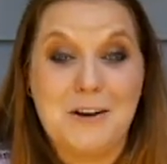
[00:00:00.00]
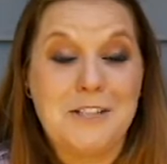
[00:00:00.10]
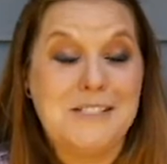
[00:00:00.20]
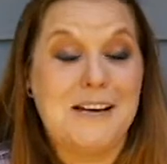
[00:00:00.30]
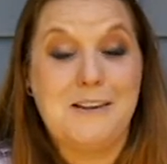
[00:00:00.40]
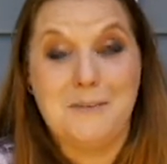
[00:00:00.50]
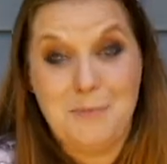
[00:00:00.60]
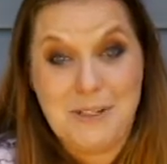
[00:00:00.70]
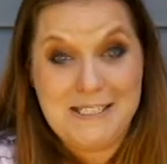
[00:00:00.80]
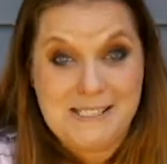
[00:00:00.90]

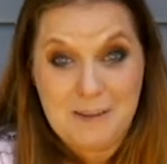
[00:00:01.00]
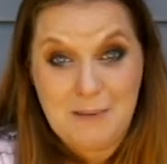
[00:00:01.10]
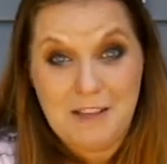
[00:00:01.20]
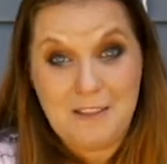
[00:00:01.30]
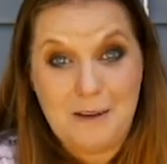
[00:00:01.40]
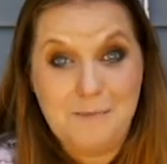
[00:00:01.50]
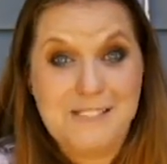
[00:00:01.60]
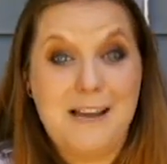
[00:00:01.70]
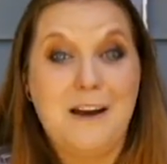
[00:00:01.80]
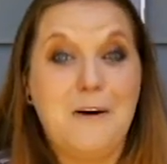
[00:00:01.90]
content, please give me a
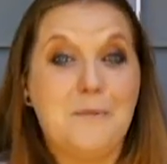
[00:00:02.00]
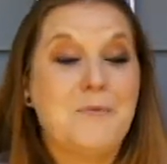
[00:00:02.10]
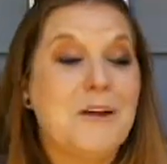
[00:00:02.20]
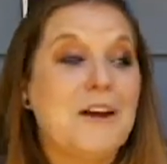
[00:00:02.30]
thumbs up.